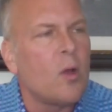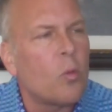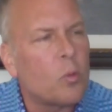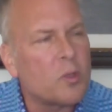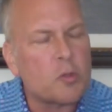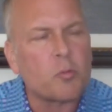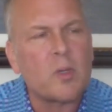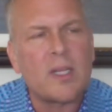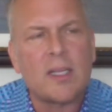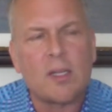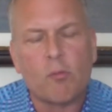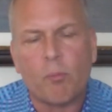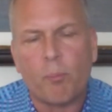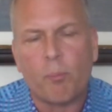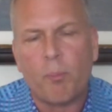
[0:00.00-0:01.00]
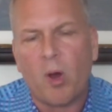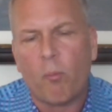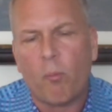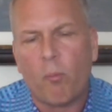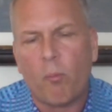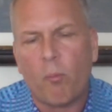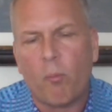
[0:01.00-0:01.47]
What's really
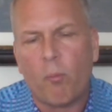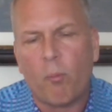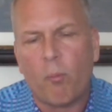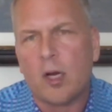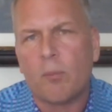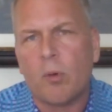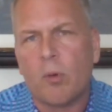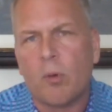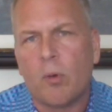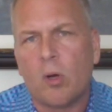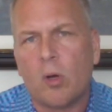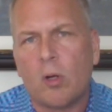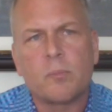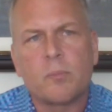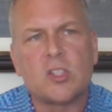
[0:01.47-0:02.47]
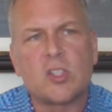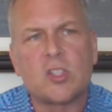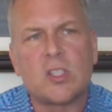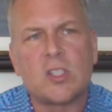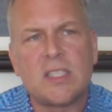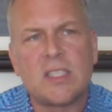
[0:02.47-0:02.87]
remar- remarkable